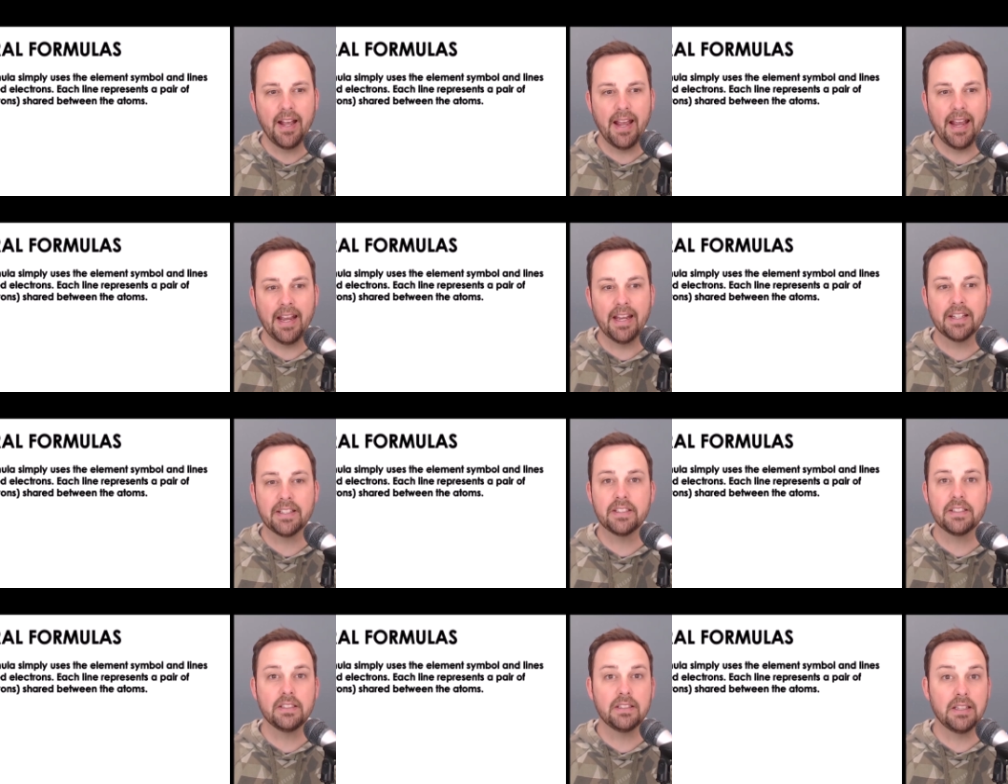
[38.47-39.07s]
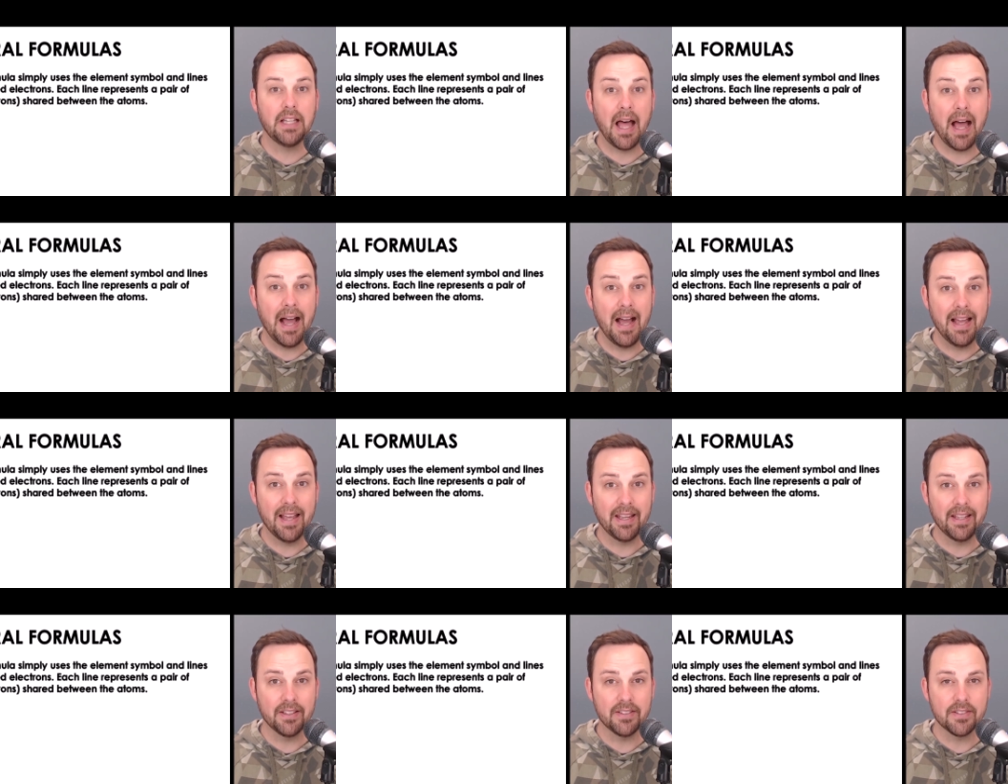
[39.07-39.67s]
and
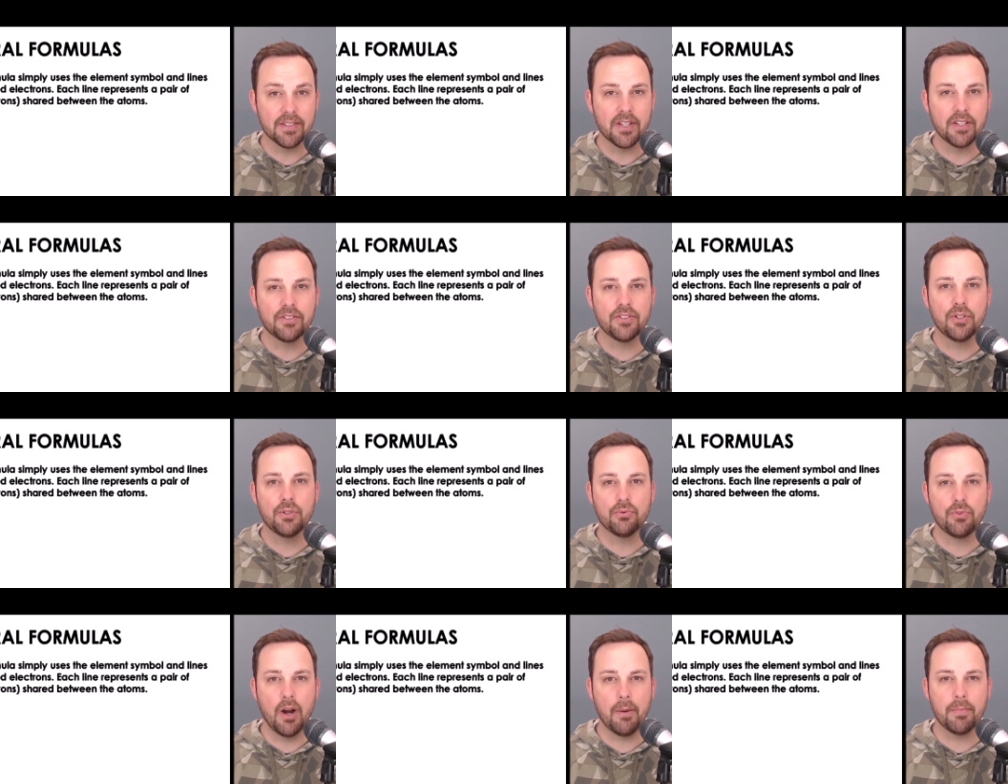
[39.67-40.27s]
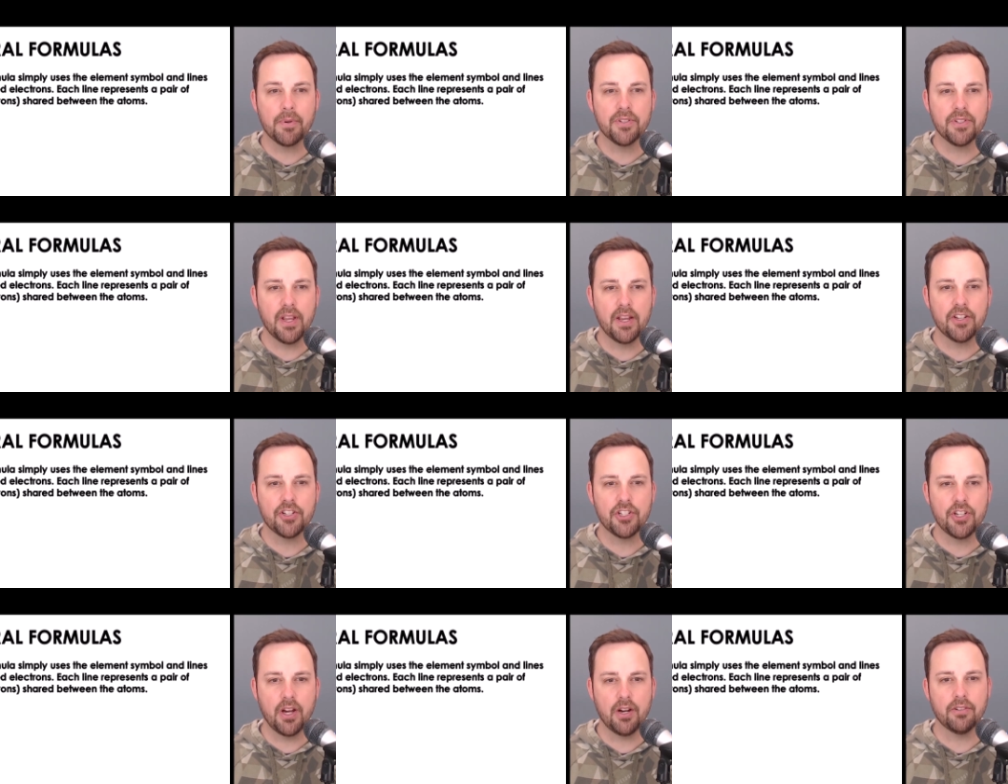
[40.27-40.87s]
lines to
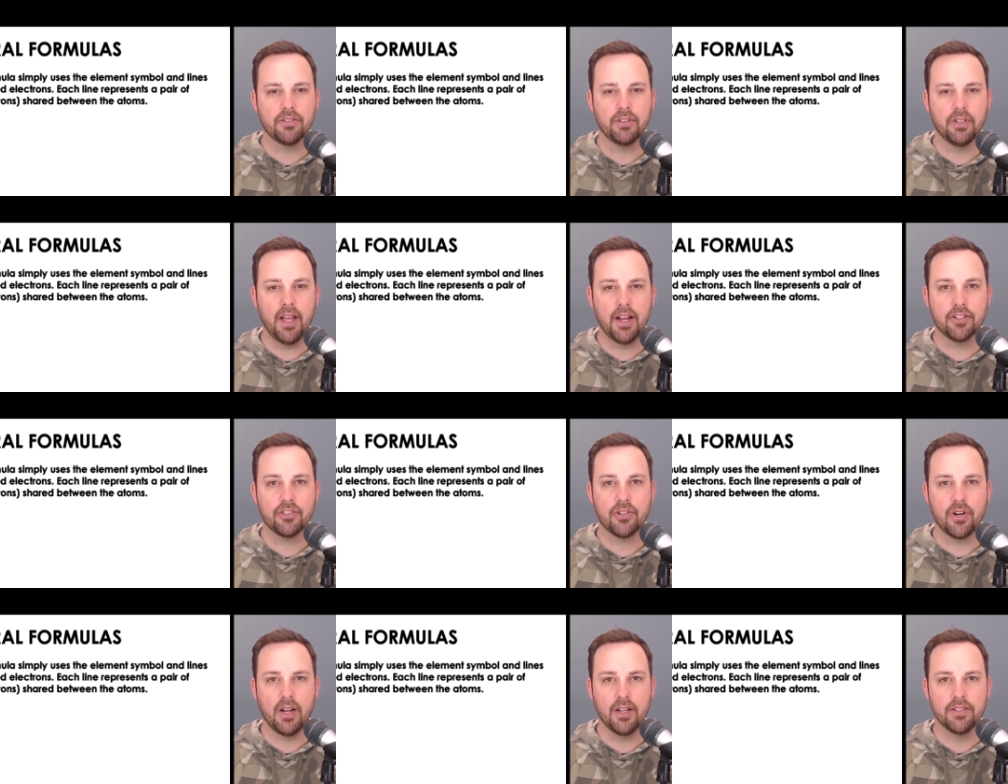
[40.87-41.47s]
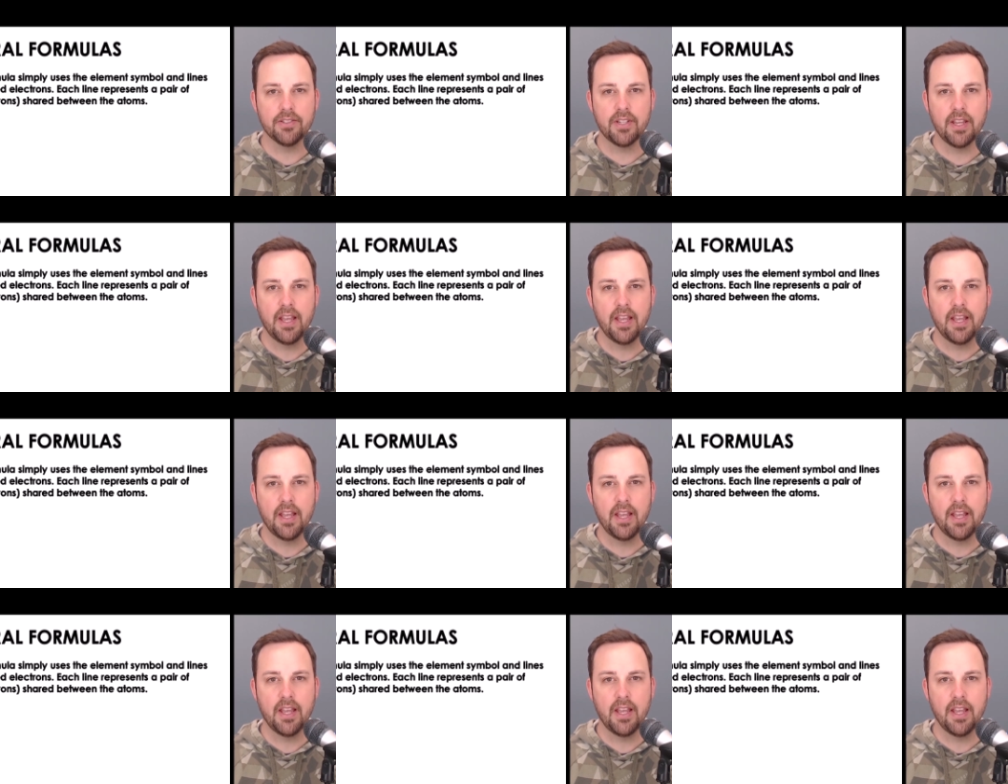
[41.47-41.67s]
represent shared electrons.